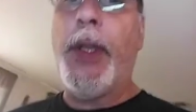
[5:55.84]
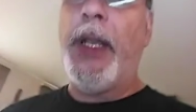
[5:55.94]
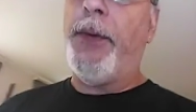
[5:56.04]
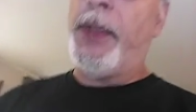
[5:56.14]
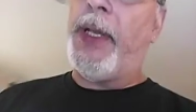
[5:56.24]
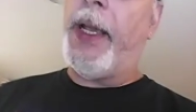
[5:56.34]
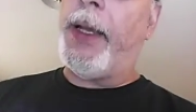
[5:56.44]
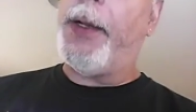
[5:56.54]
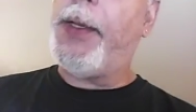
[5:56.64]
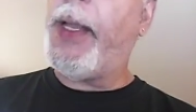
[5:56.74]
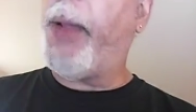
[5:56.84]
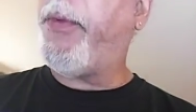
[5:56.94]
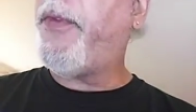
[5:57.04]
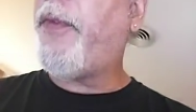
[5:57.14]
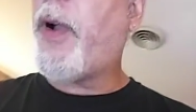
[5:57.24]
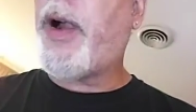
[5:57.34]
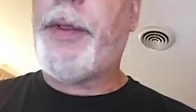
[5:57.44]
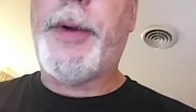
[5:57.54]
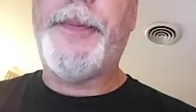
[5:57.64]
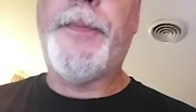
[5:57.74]
can even take it a step
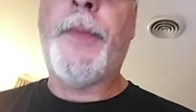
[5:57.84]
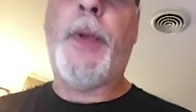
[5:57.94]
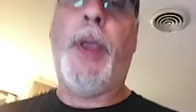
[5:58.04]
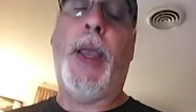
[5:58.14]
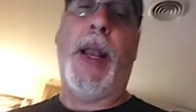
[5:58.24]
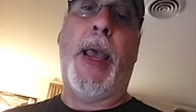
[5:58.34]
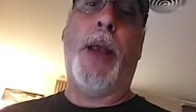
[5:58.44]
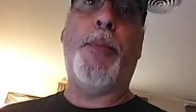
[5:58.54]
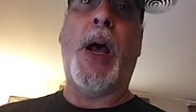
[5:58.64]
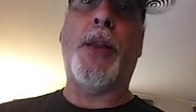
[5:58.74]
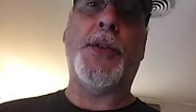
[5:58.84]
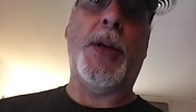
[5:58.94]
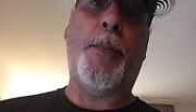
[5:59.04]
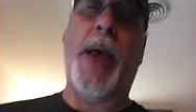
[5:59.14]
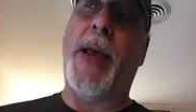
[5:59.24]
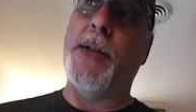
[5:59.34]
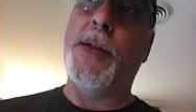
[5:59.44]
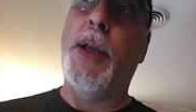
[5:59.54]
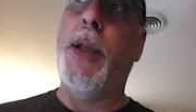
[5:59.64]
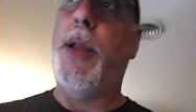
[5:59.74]
farther and add polishing
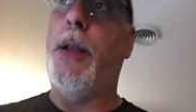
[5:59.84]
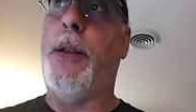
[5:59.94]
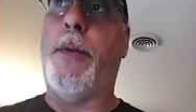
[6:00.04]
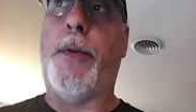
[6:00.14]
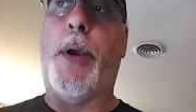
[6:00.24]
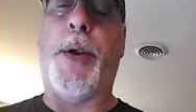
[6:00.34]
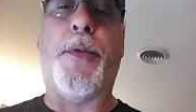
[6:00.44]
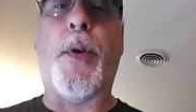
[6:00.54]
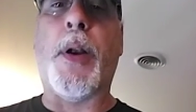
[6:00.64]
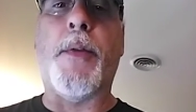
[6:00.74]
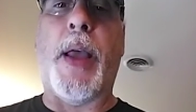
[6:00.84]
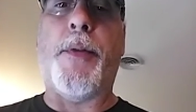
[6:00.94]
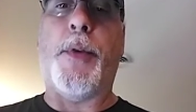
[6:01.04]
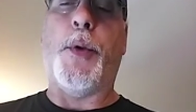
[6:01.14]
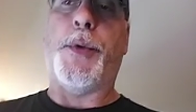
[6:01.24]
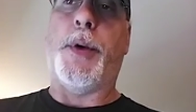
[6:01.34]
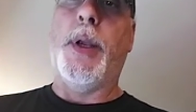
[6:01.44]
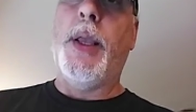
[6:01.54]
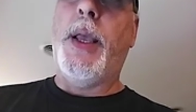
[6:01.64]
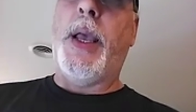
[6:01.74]
pads in the very front of that filter
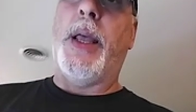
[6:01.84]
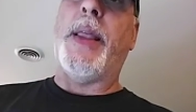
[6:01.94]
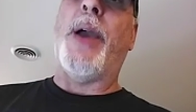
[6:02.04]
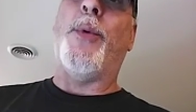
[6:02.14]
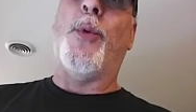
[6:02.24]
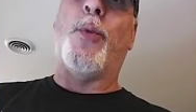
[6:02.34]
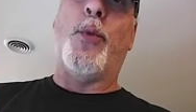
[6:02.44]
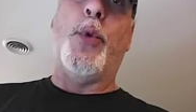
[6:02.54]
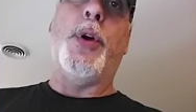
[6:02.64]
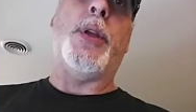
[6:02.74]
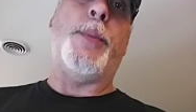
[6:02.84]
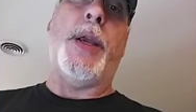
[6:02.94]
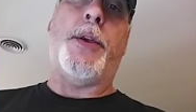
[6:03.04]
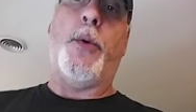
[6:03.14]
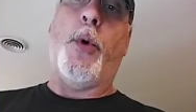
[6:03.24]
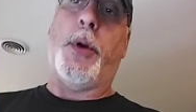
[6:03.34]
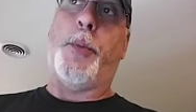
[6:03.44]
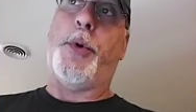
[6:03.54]
and that will really make your water